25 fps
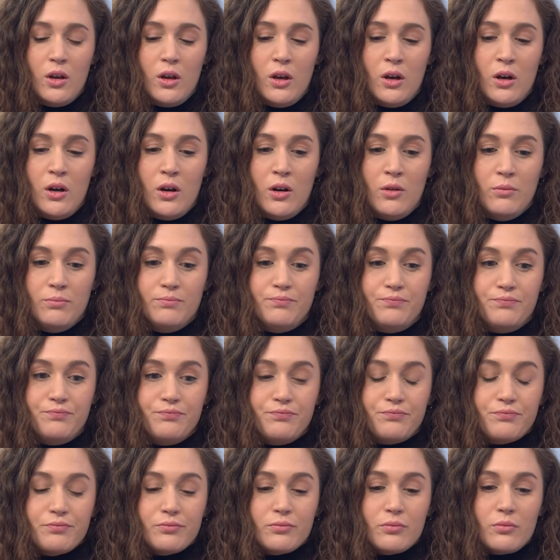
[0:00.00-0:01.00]
And
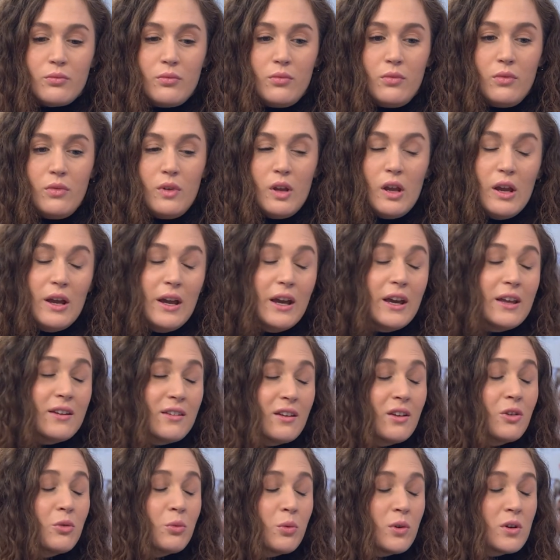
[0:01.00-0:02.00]
it